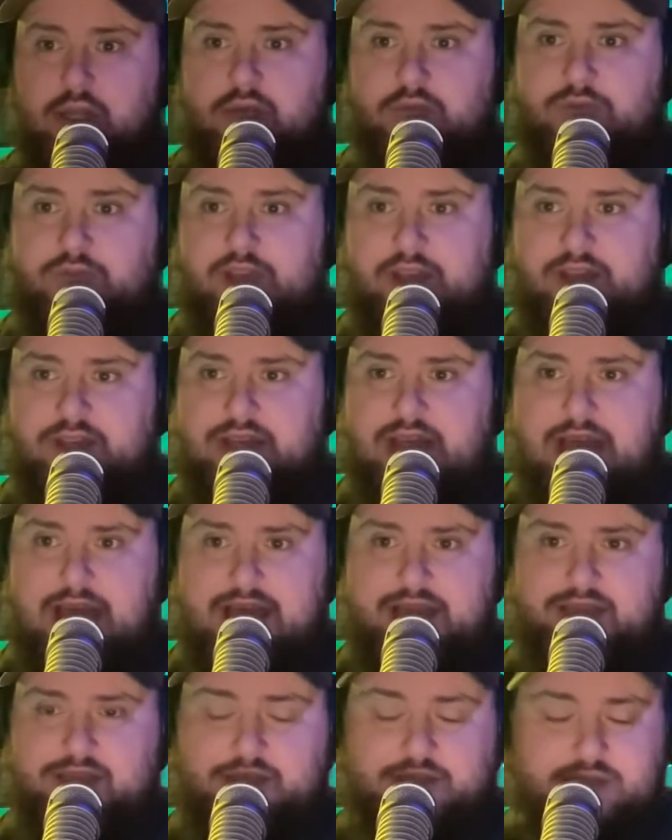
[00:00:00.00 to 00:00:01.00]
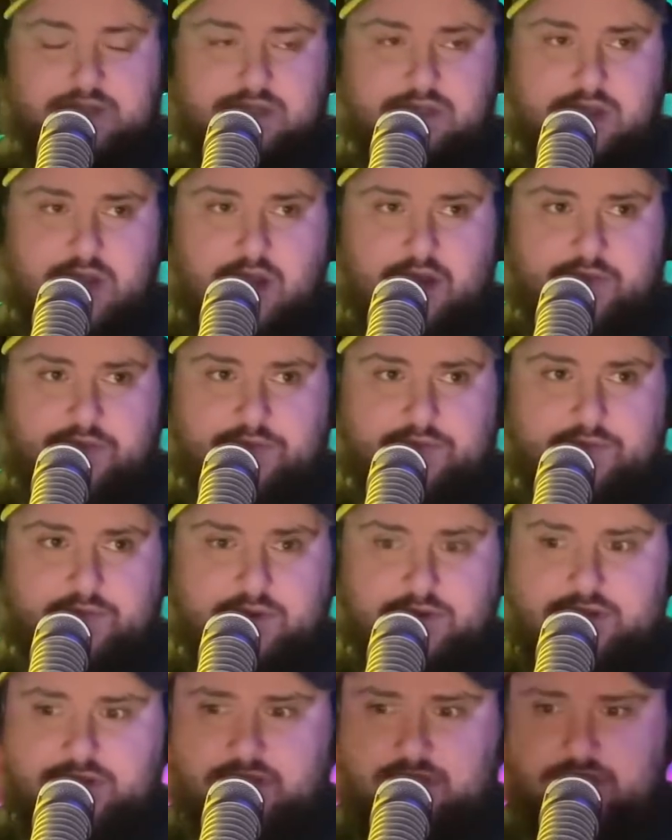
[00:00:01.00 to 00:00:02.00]
Fantastic stuff
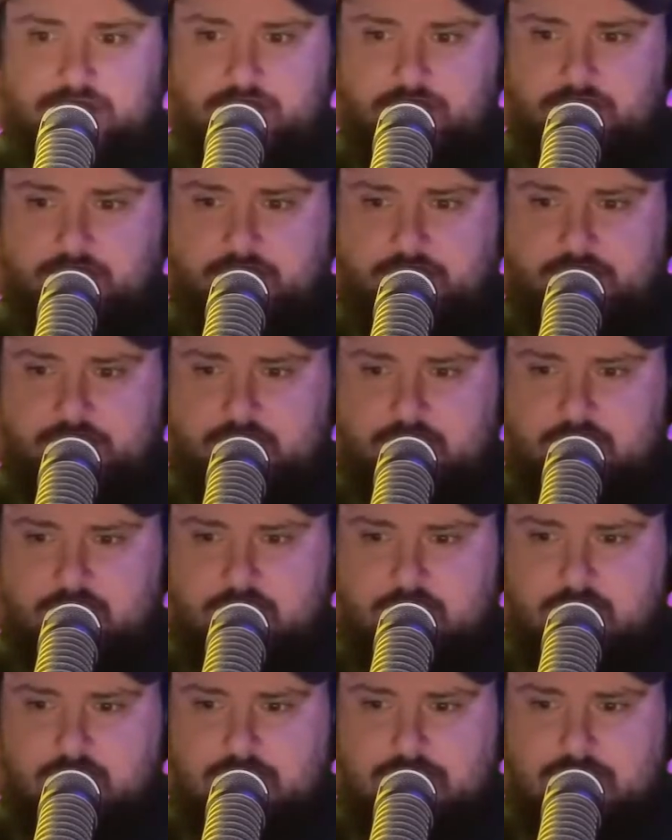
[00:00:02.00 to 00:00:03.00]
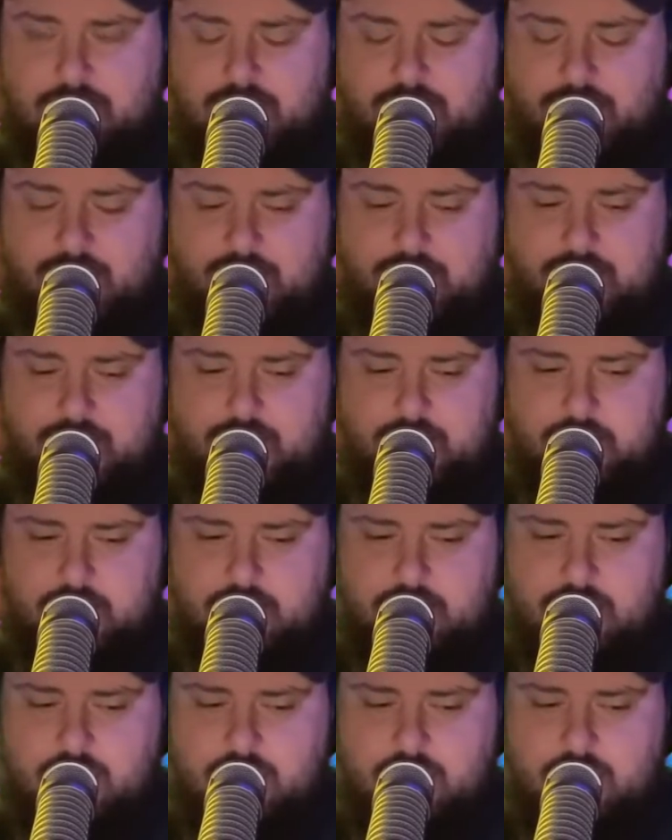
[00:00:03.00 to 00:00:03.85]
Chris is doing. And